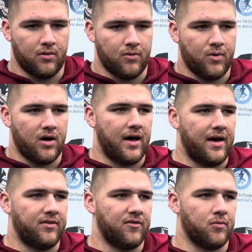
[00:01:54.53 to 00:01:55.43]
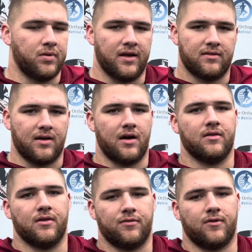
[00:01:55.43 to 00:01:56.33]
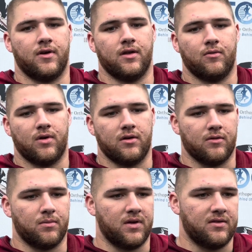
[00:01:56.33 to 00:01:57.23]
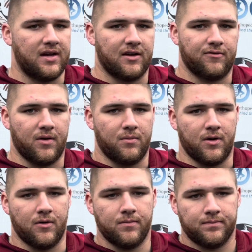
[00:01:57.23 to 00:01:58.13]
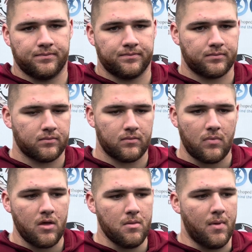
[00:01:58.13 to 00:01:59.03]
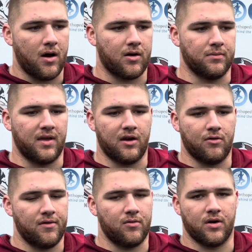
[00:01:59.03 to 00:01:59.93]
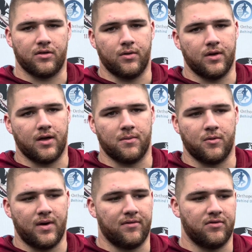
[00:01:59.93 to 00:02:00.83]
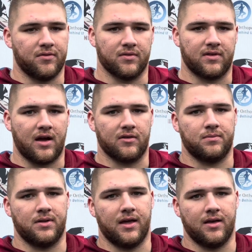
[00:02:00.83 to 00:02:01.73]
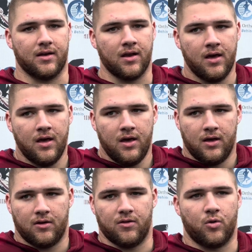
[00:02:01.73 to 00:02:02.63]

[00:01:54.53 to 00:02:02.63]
We all have different play styles up front, whether it's me, Josh Fabo, Malcolm, Danny, whoever you want to throw in there. We have different styles of play, and the